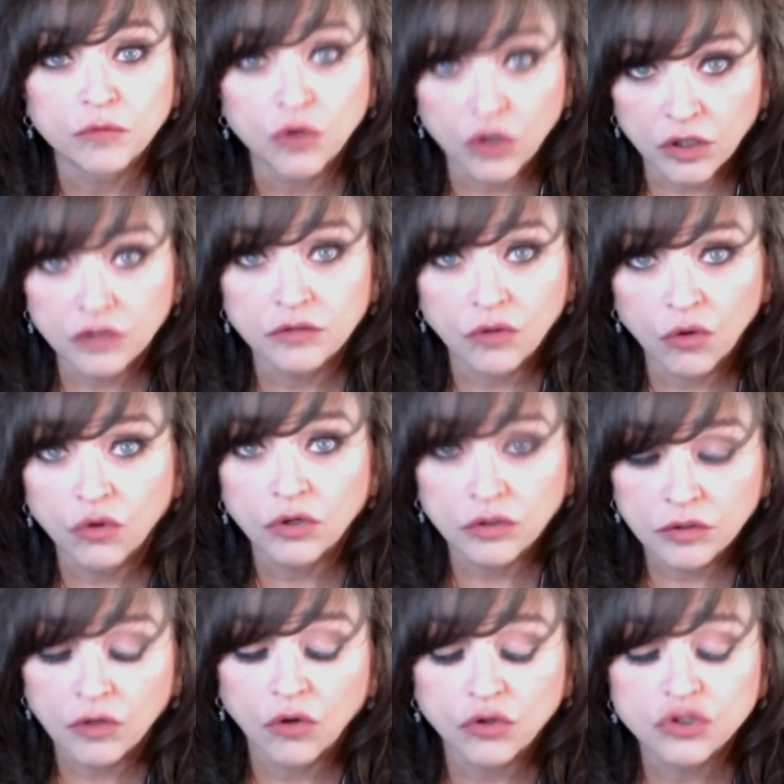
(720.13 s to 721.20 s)

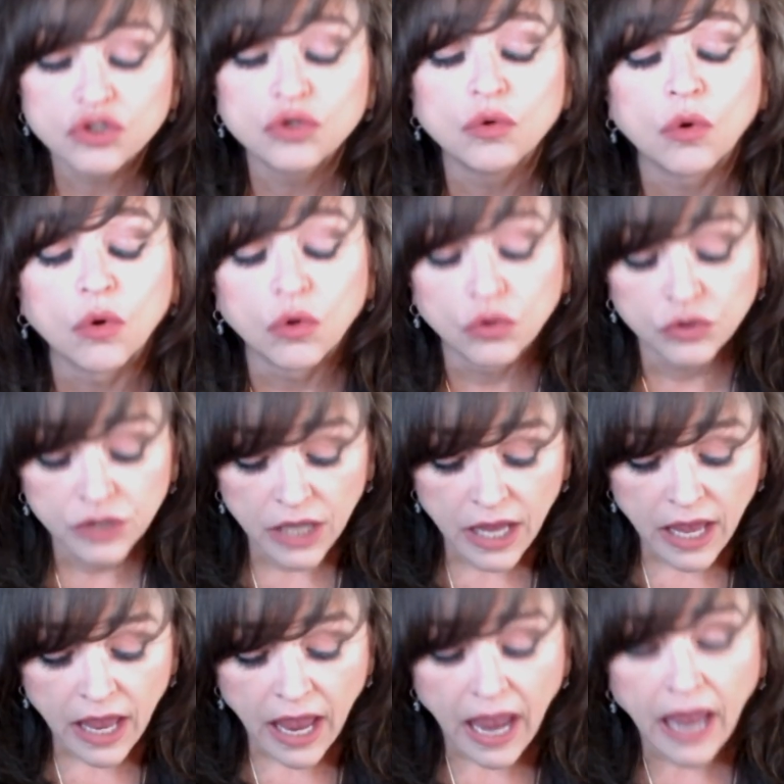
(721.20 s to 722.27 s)
or too old,
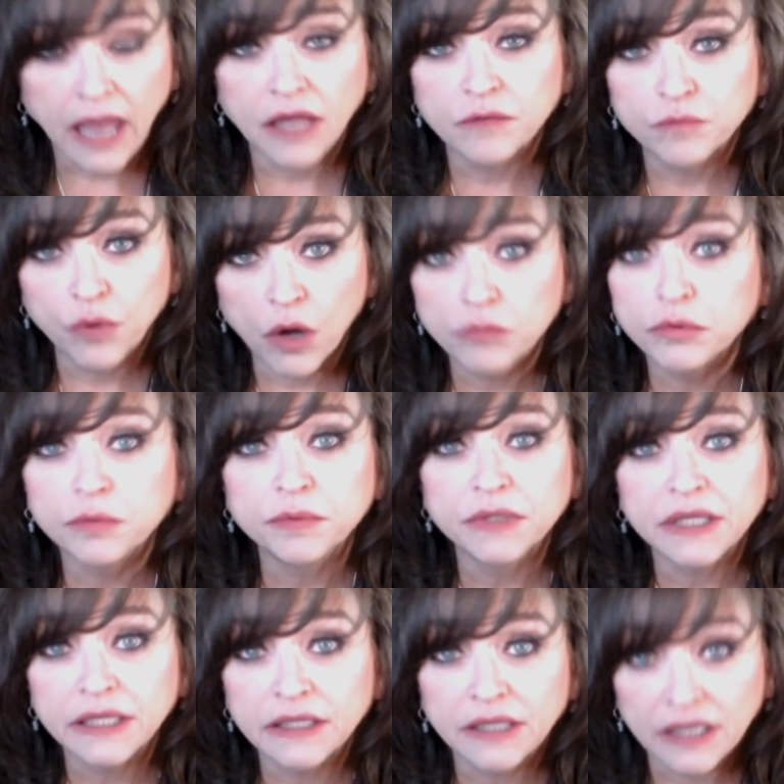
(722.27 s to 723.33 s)
and
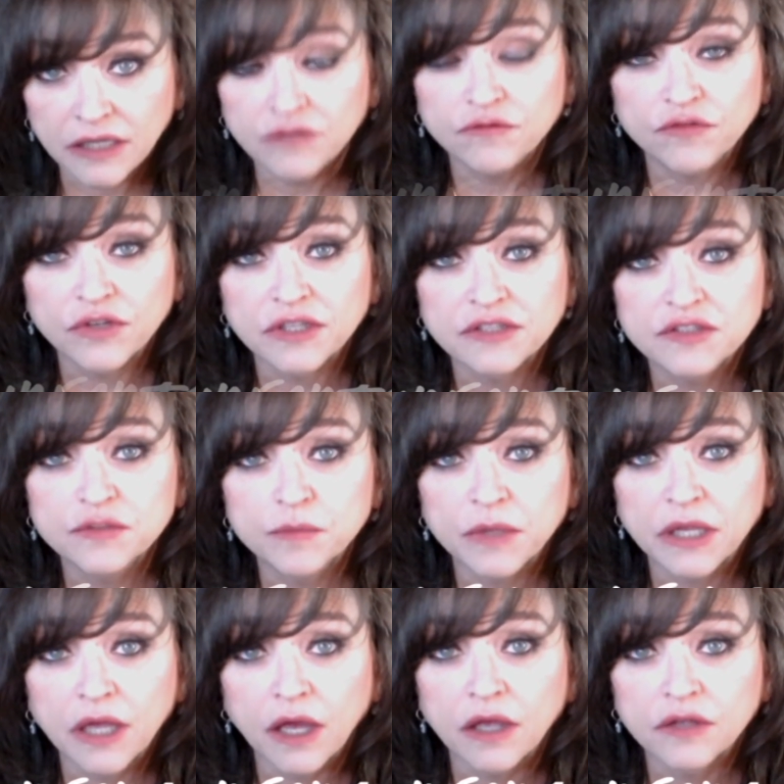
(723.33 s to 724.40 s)
probably infants
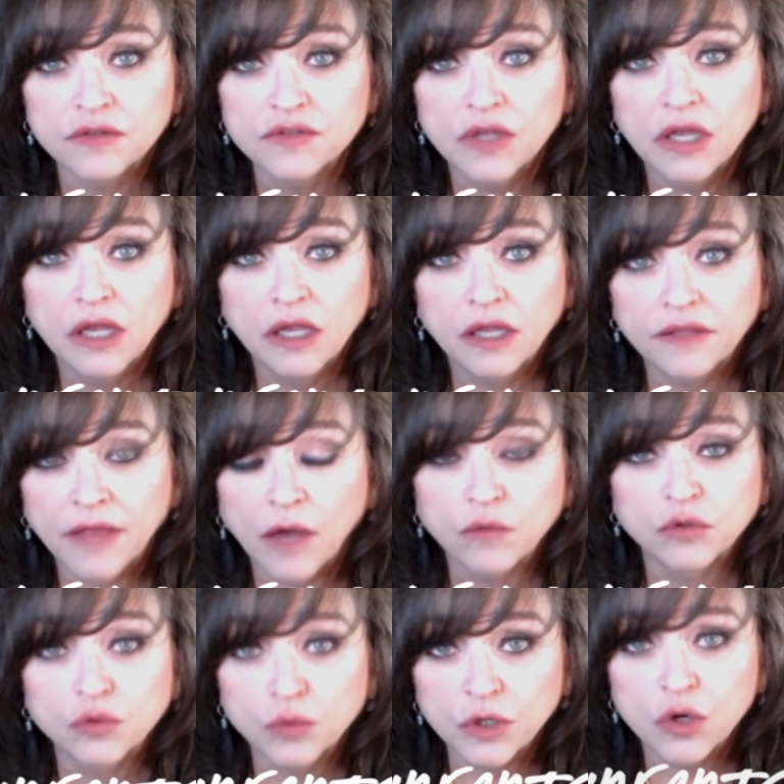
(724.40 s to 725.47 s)
because that
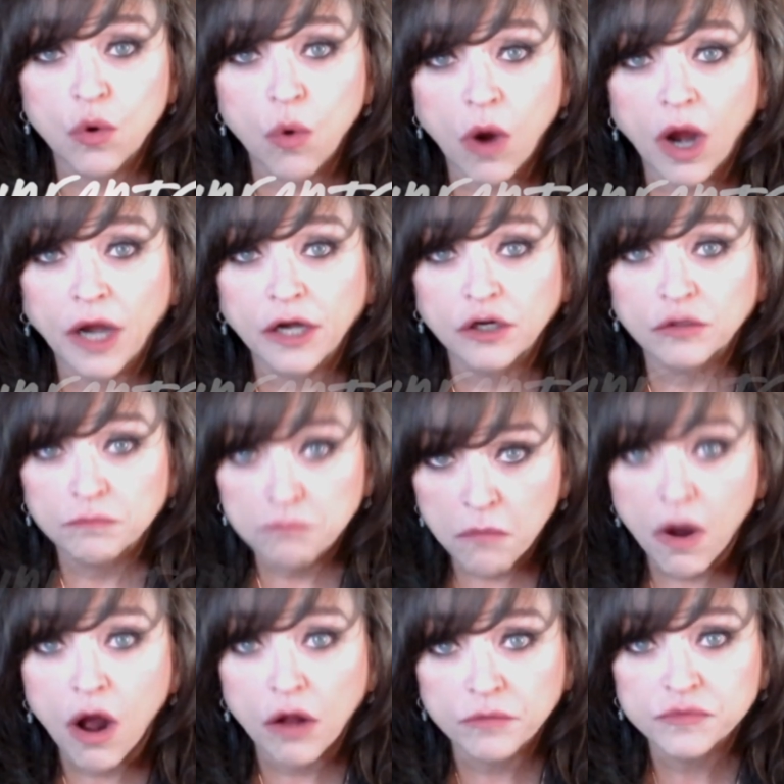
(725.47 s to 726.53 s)
would require
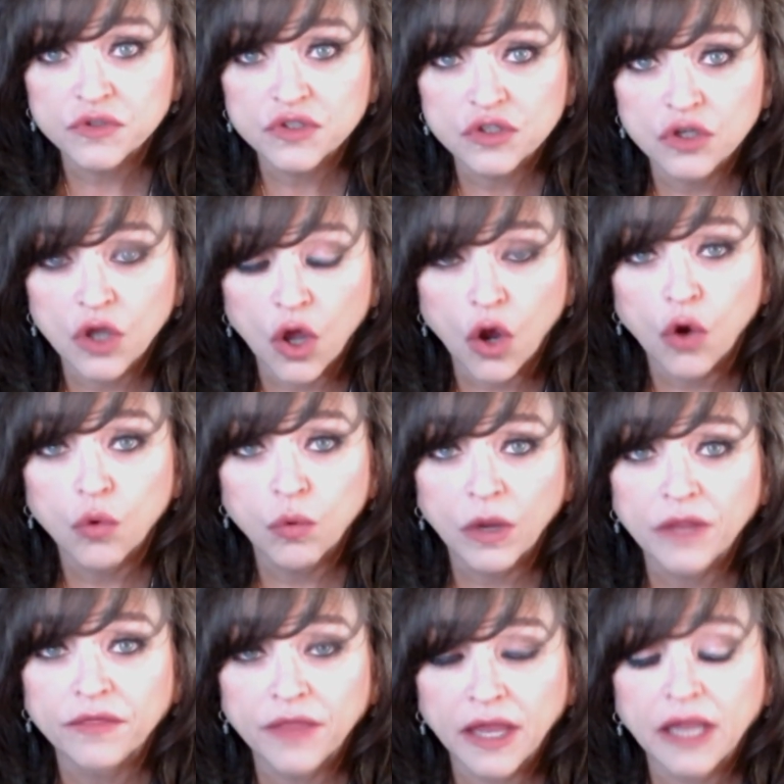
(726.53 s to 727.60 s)
moms to go
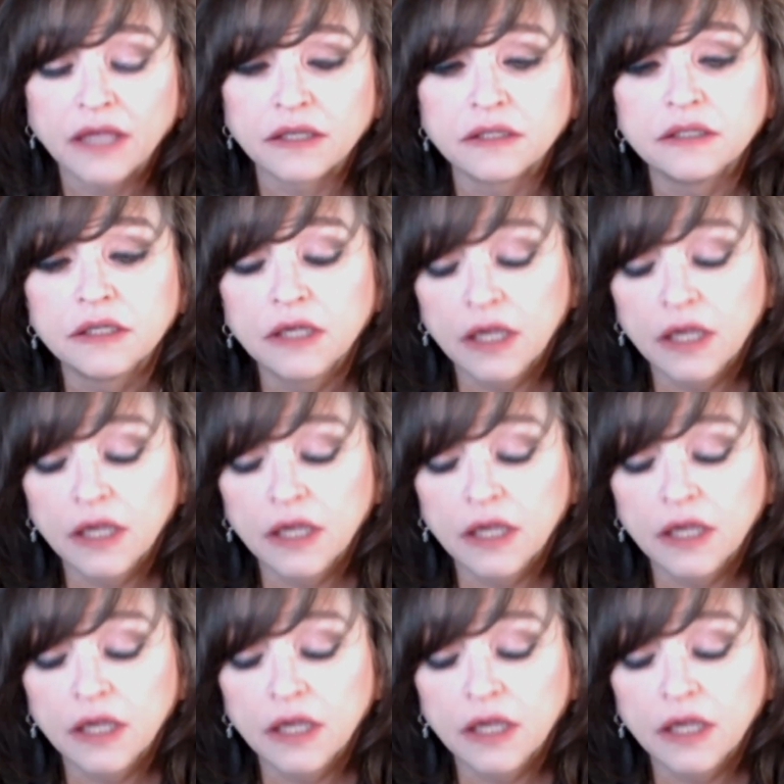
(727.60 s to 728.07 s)
when they had